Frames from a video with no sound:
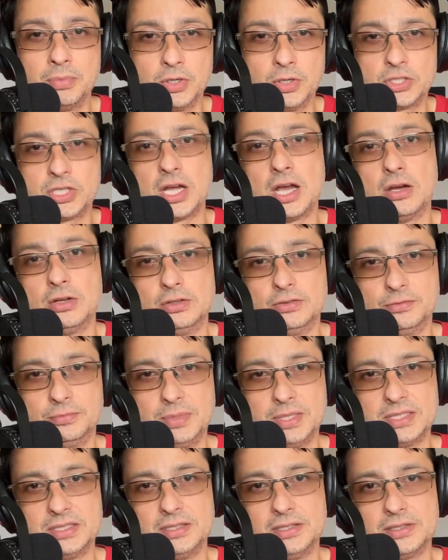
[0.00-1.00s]
pushed out of
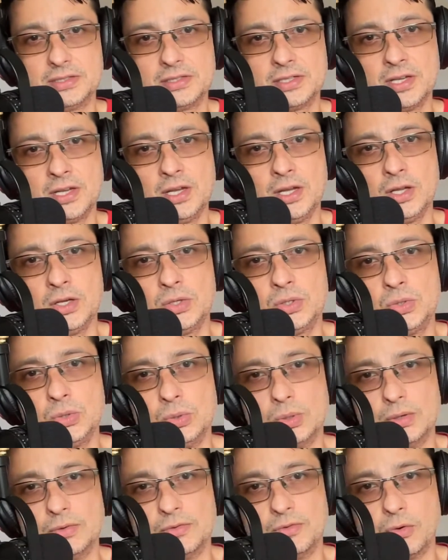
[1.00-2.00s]
business,
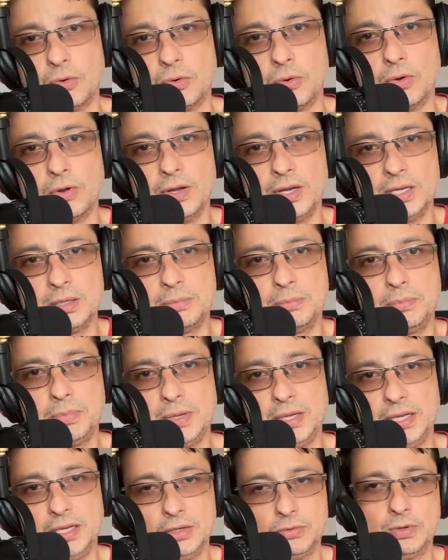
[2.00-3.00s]
to avoid
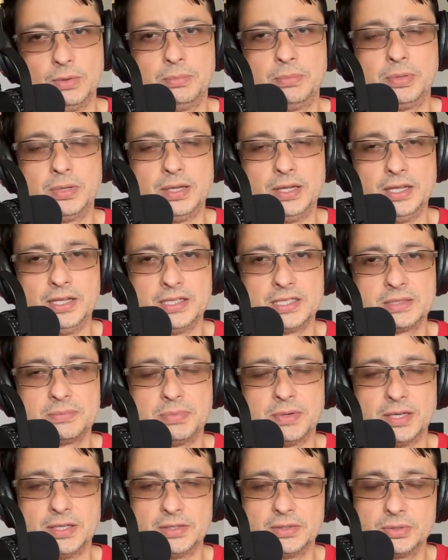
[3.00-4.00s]
being replaced
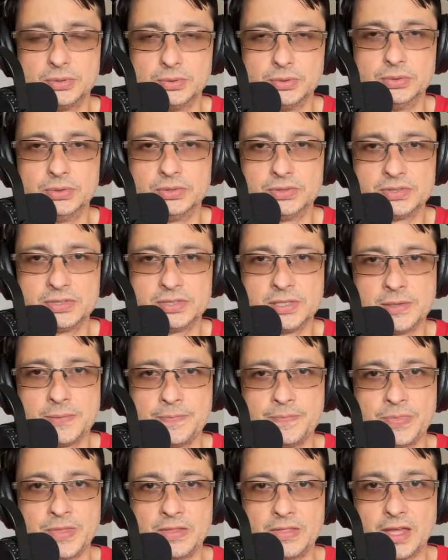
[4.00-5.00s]
by tools
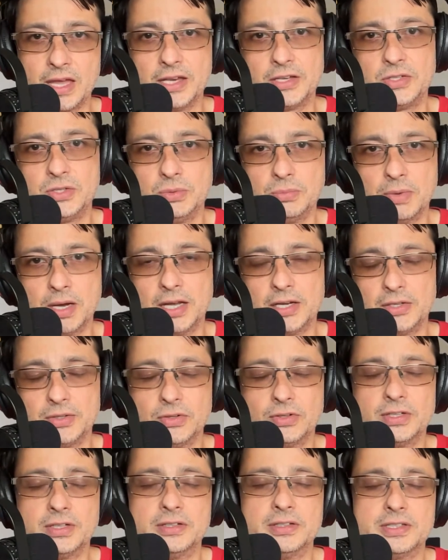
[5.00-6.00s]
that you might
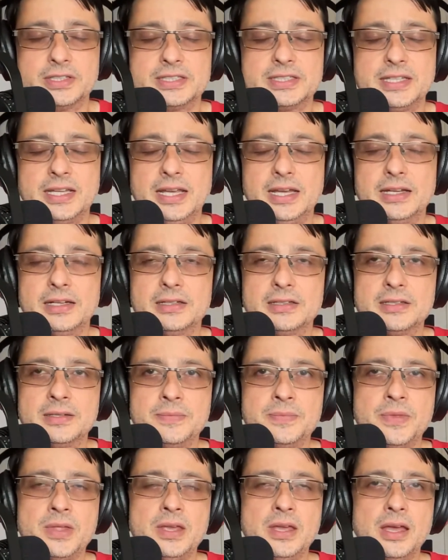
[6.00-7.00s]
not understand.
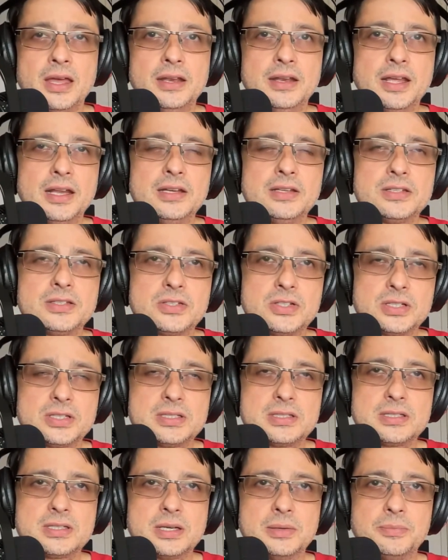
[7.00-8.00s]
And that is
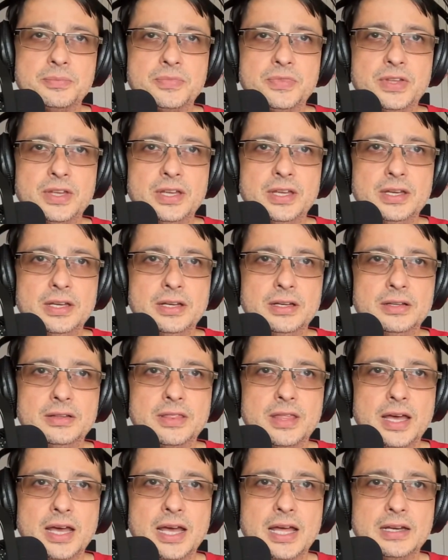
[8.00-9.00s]
just something
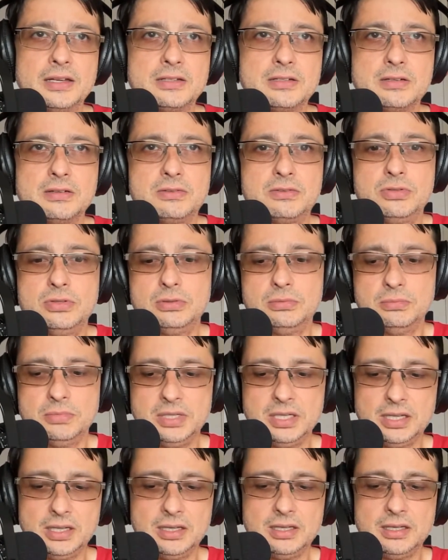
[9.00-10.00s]
that, to
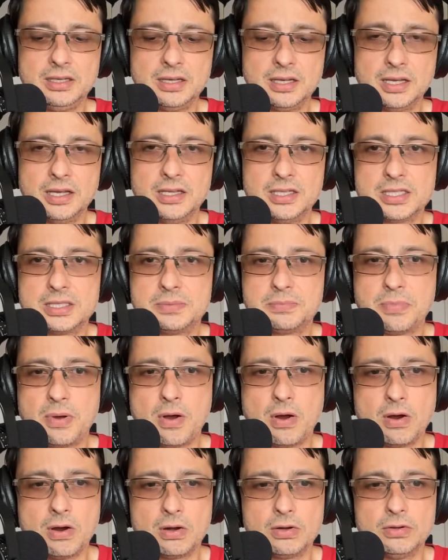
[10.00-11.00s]
me, is
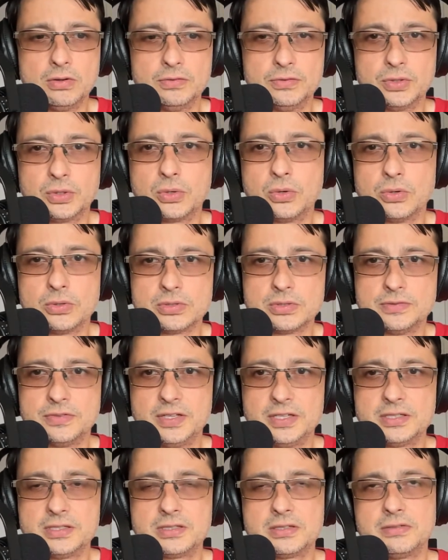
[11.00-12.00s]
part of the course of
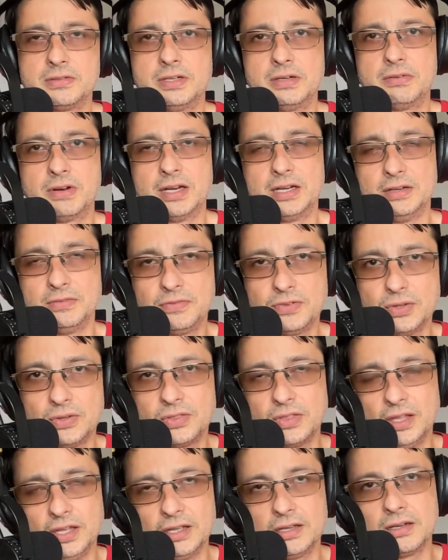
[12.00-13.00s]
history, right? If you
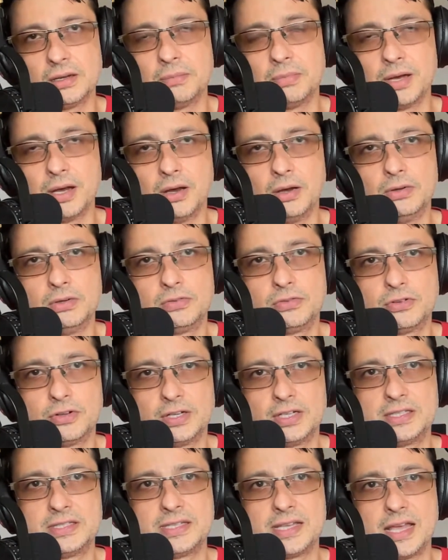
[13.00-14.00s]
think about, for
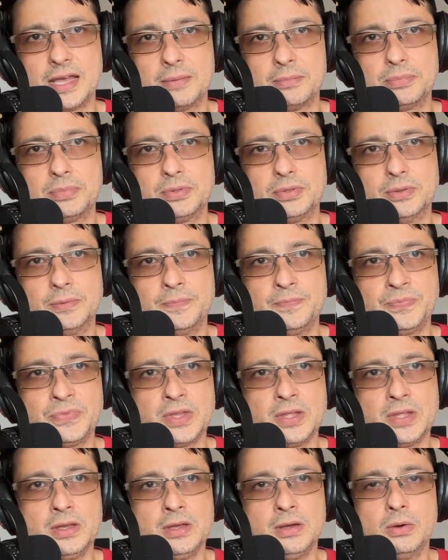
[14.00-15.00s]
example,
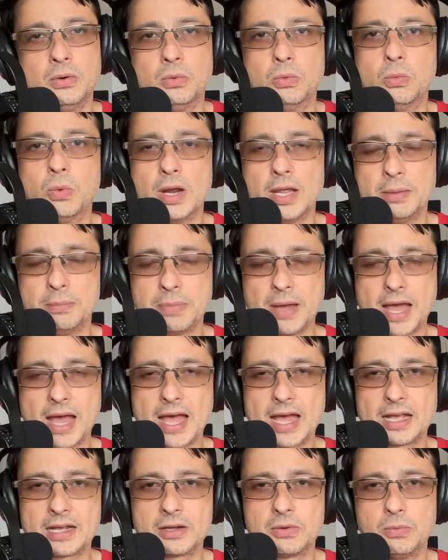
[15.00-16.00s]
way
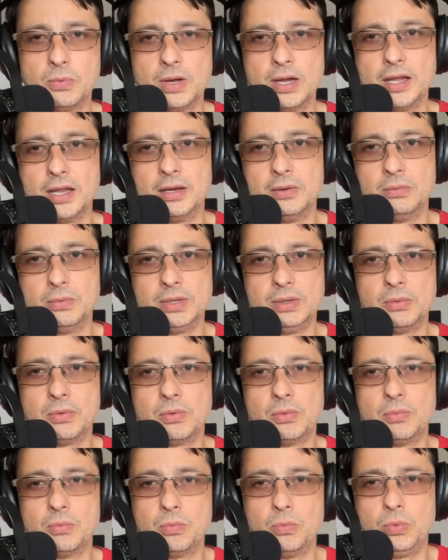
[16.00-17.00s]
back when
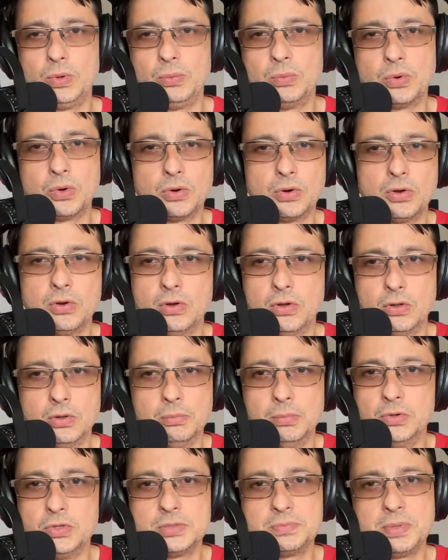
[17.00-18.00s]

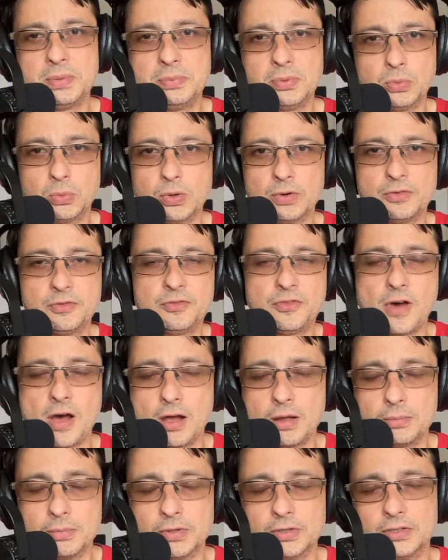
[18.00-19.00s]
most people were
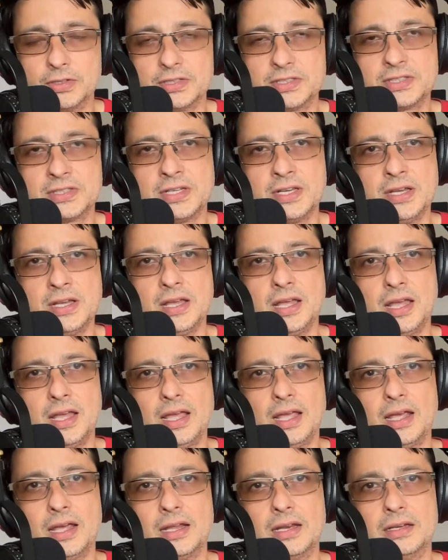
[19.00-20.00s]
farmers
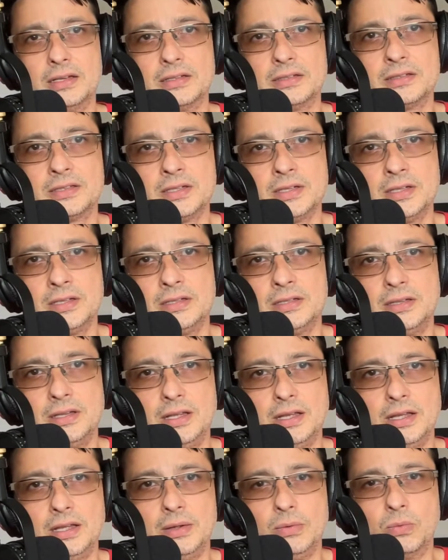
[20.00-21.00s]
and
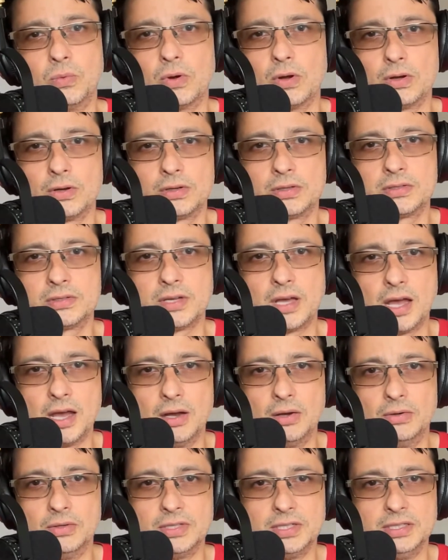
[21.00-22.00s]
they worked
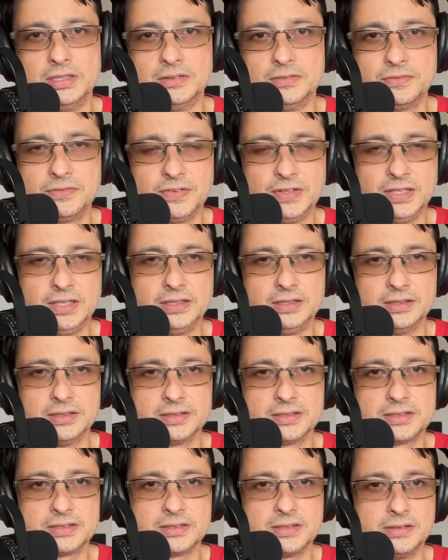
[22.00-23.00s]
out in the
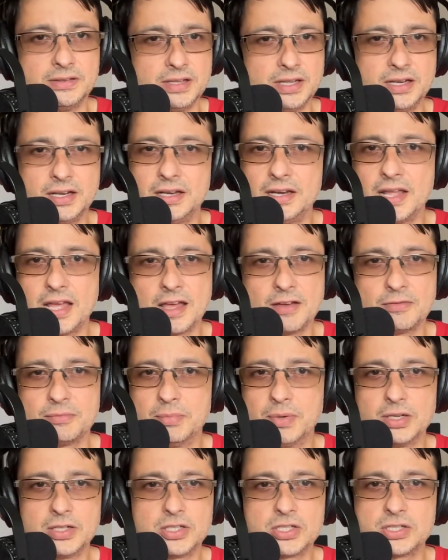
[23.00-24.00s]
fields. They didn't have
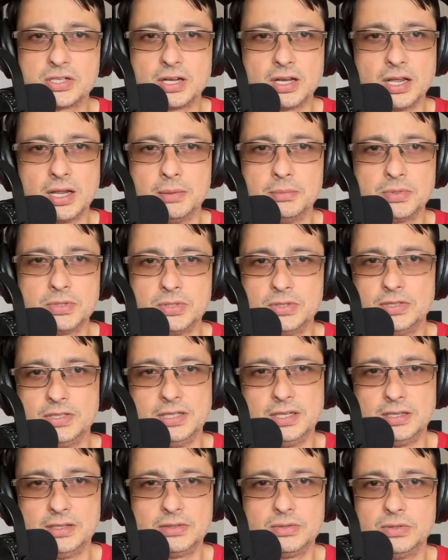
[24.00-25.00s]
much time to
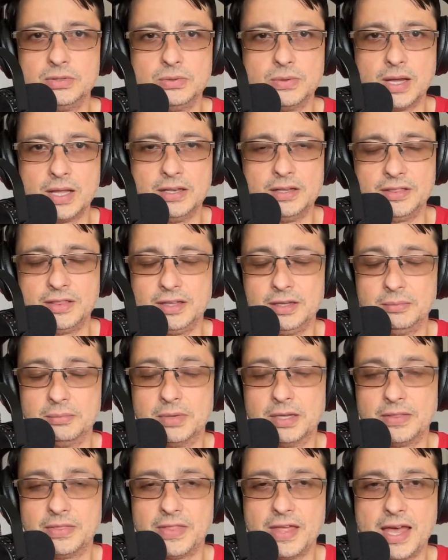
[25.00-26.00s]
do anything
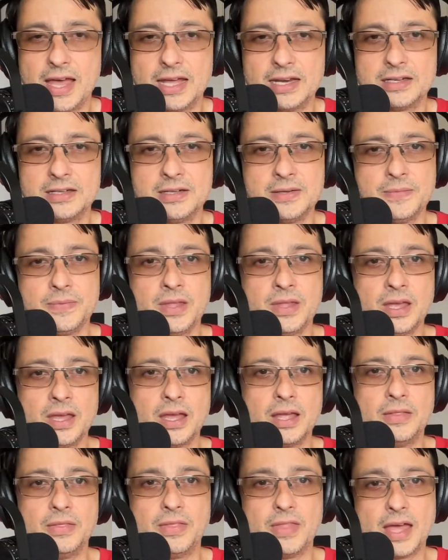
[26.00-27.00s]
but that.
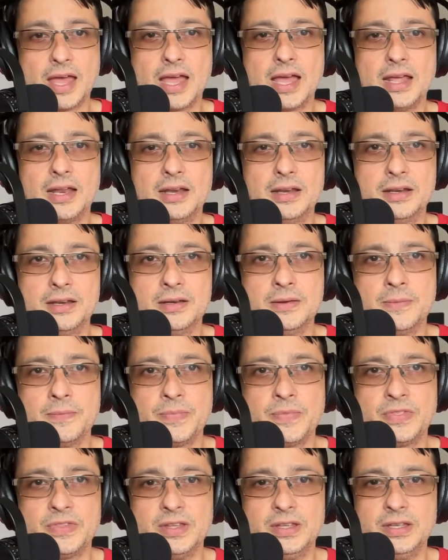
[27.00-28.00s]
And then
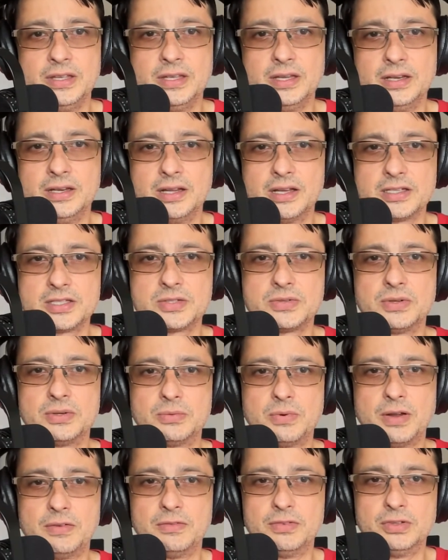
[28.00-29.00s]
the
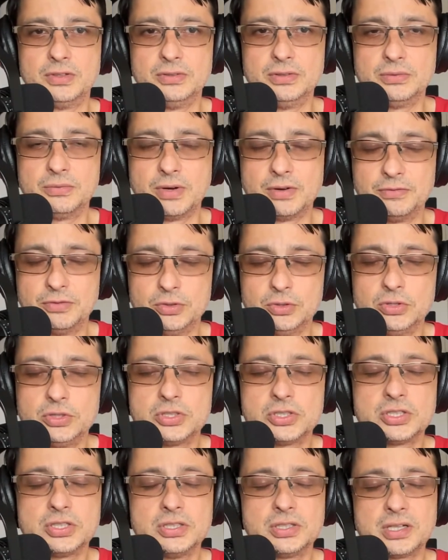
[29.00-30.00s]
Industrial
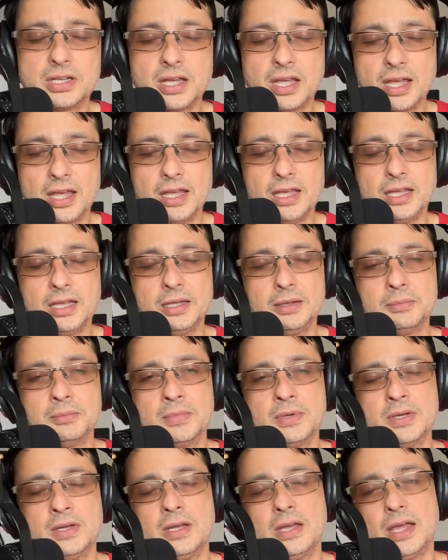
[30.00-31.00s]
Revolution came,
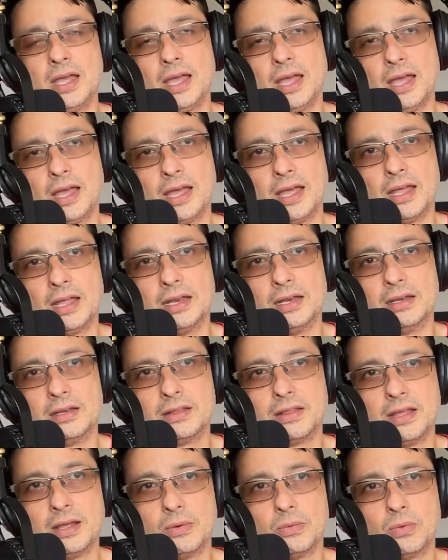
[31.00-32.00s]
and
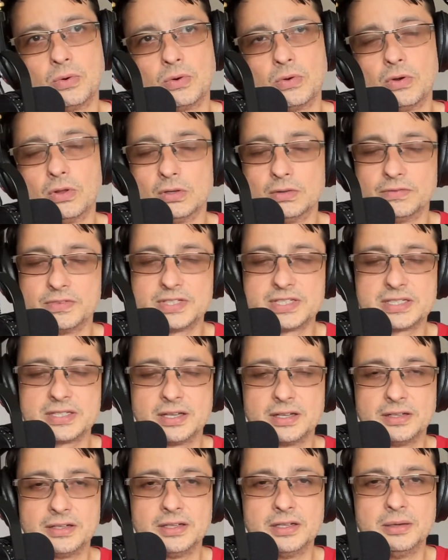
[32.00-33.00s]
there were all of a
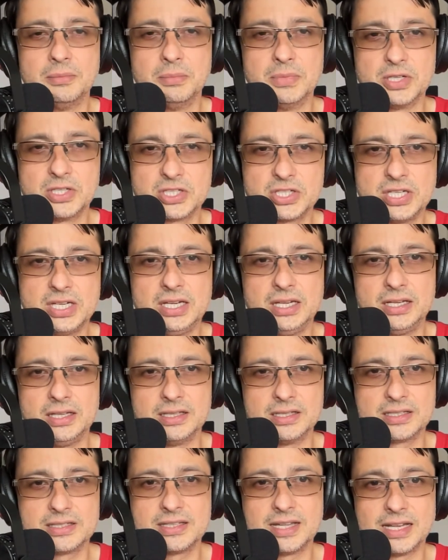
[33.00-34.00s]
sudden
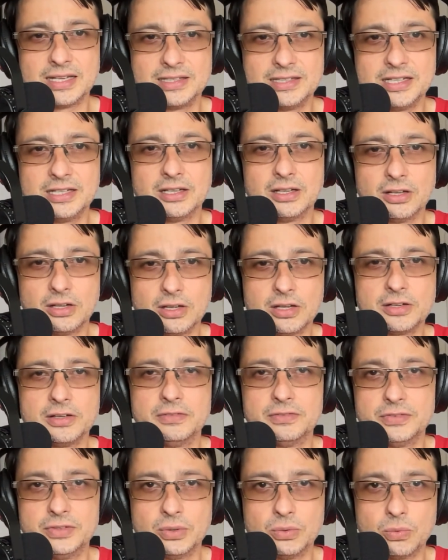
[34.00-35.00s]
machines that did a lot
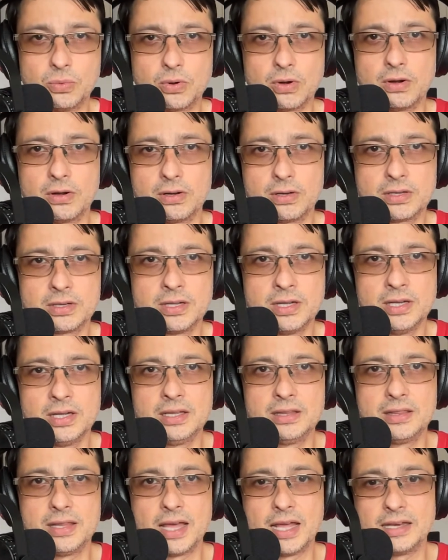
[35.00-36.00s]
of the work
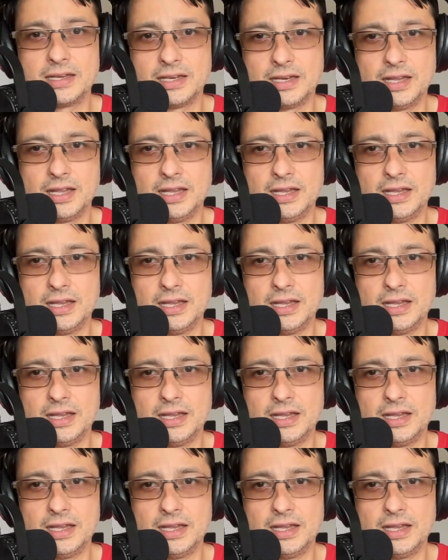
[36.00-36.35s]
that